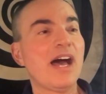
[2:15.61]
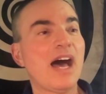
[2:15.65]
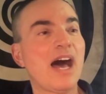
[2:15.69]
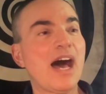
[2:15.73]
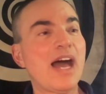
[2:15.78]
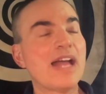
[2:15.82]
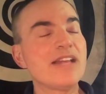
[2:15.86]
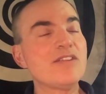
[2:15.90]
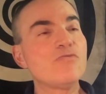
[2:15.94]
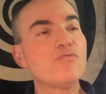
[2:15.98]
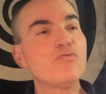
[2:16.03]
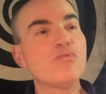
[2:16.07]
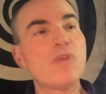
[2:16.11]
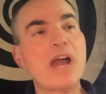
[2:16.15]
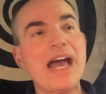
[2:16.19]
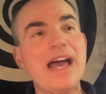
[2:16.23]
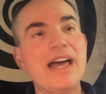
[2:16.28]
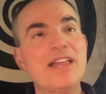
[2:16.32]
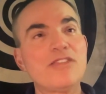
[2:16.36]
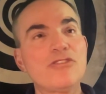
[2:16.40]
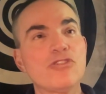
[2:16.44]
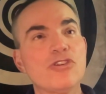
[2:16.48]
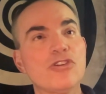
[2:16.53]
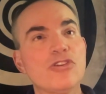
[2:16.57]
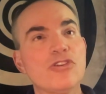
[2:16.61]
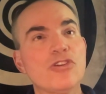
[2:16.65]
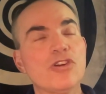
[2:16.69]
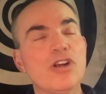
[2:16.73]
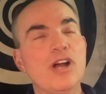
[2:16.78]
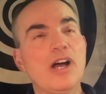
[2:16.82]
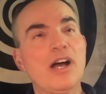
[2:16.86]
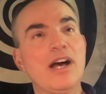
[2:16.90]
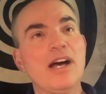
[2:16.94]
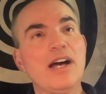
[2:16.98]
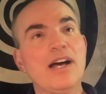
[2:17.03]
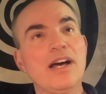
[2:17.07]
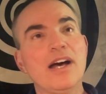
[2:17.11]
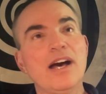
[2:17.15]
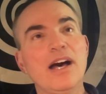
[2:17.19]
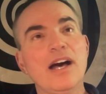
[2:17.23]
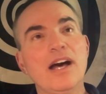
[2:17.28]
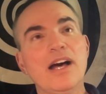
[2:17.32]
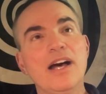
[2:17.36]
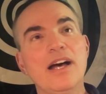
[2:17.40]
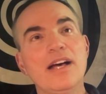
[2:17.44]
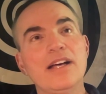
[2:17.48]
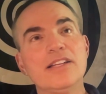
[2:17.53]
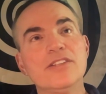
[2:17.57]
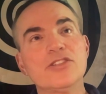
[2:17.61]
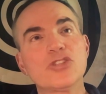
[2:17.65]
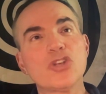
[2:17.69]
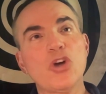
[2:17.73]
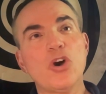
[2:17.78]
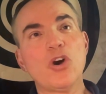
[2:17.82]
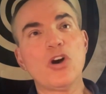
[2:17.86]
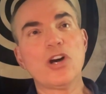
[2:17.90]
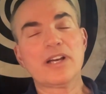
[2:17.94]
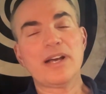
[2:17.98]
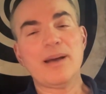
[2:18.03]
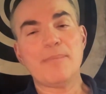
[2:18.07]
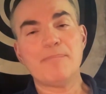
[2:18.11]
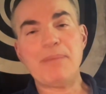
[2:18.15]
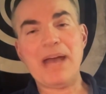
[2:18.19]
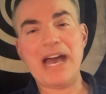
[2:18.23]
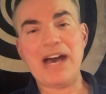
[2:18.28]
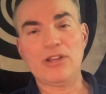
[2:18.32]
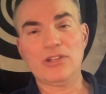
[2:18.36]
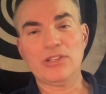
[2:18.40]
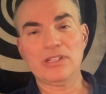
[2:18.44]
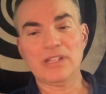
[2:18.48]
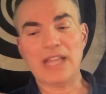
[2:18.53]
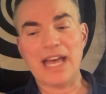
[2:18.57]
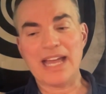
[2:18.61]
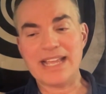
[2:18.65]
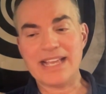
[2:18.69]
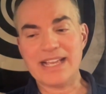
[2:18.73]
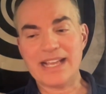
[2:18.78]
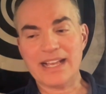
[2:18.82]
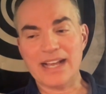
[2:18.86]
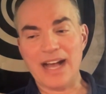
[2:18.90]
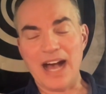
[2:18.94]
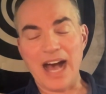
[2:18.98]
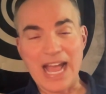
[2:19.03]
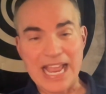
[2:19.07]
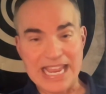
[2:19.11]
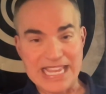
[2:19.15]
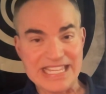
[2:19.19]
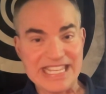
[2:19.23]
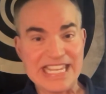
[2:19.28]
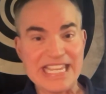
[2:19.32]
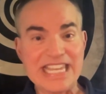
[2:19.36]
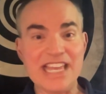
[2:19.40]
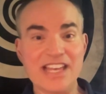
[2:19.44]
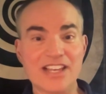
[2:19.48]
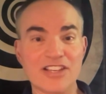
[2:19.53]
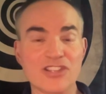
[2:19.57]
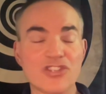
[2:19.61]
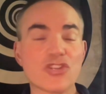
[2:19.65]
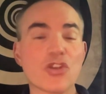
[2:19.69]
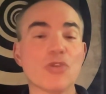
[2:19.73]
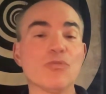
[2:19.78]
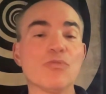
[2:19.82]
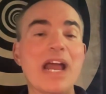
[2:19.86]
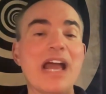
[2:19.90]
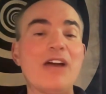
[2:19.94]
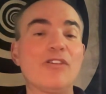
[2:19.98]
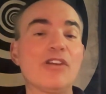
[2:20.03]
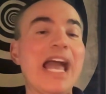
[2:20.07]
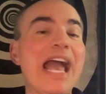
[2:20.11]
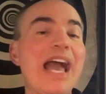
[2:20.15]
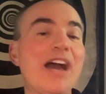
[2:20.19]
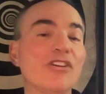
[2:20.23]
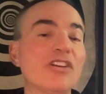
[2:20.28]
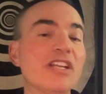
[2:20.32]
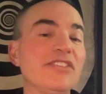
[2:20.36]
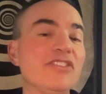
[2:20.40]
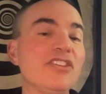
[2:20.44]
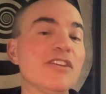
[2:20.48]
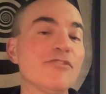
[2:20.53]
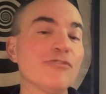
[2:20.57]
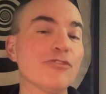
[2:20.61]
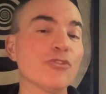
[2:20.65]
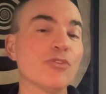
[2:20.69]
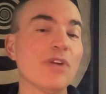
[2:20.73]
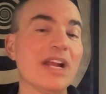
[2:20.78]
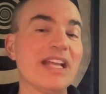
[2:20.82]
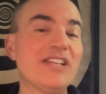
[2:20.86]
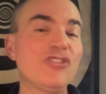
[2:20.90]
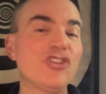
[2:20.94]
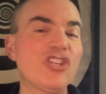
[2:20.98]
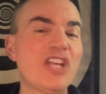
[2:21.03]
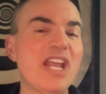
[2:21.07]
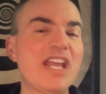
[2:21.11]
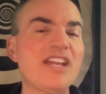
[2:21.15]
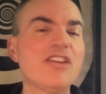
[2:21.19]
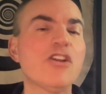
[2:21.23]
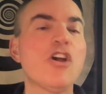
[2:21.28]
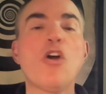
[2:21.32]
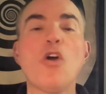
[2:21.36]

I'd rather talk about like ideas around how to differentiate